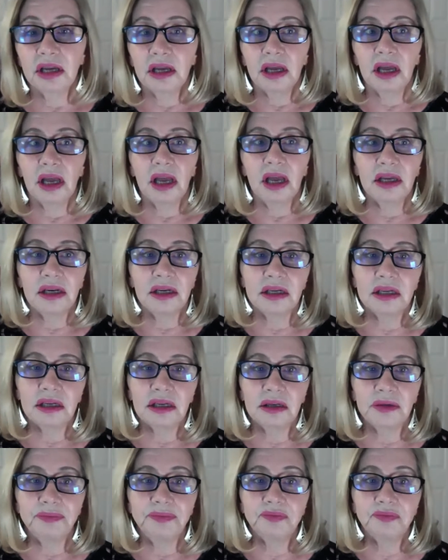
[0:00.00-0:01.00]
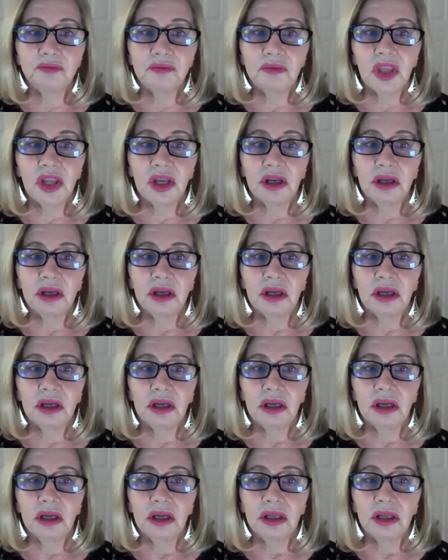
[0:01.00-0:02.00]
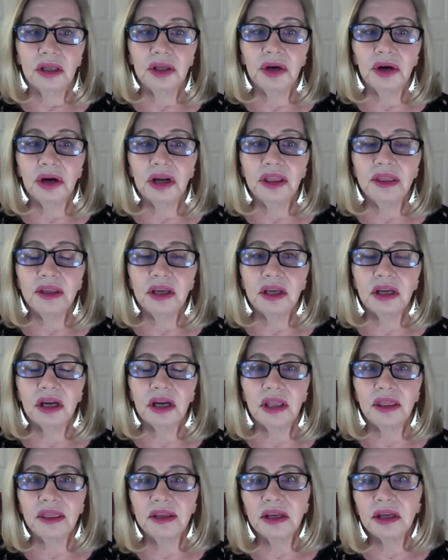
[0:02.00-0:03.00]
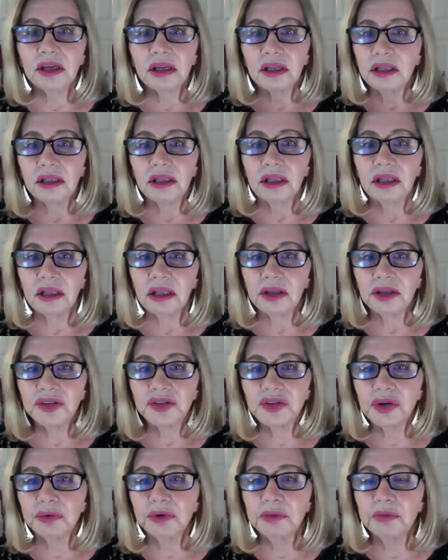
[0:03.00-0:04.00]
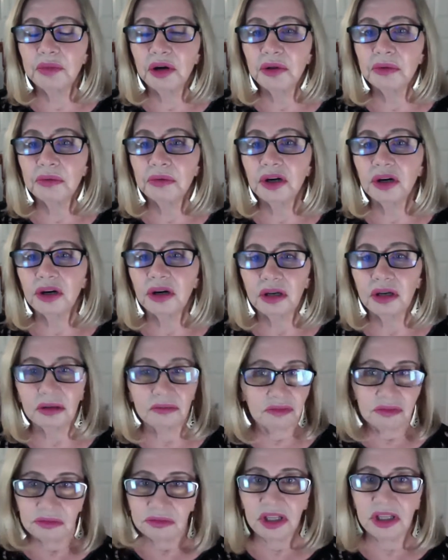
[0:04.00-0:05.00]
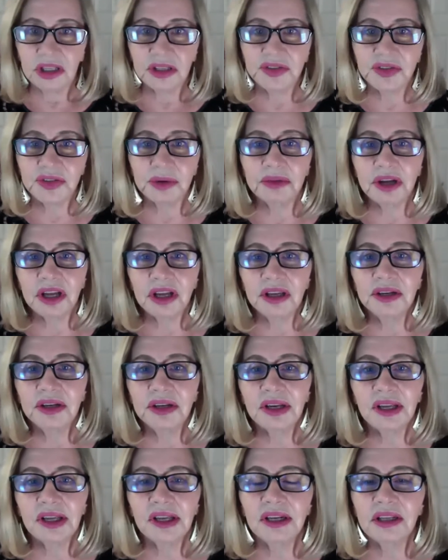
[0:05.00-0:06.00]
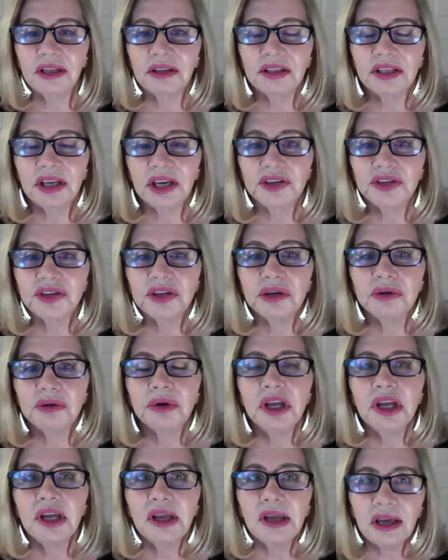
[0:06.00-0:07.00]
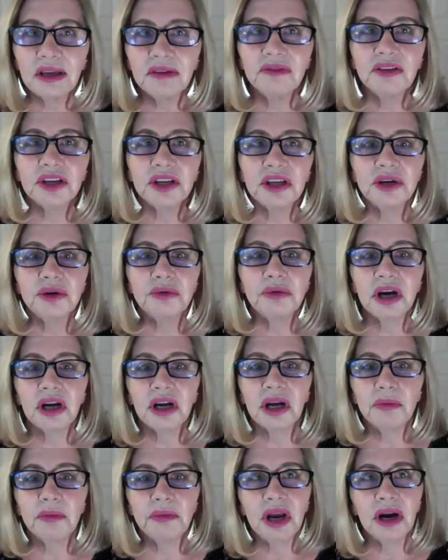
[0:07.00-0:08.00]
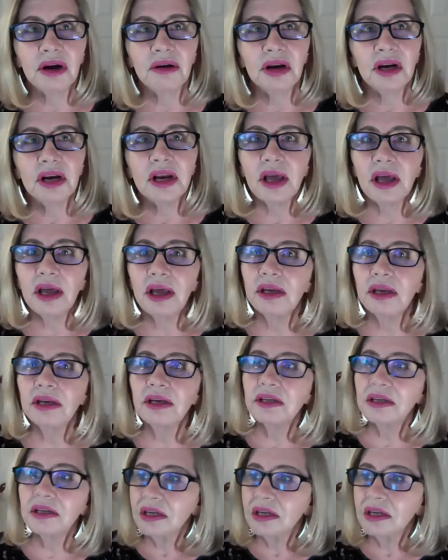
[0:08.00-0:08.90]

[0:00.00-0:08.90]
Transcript: And, you know, I think, so we both were in a little tension, and Vicky and Ron got married and,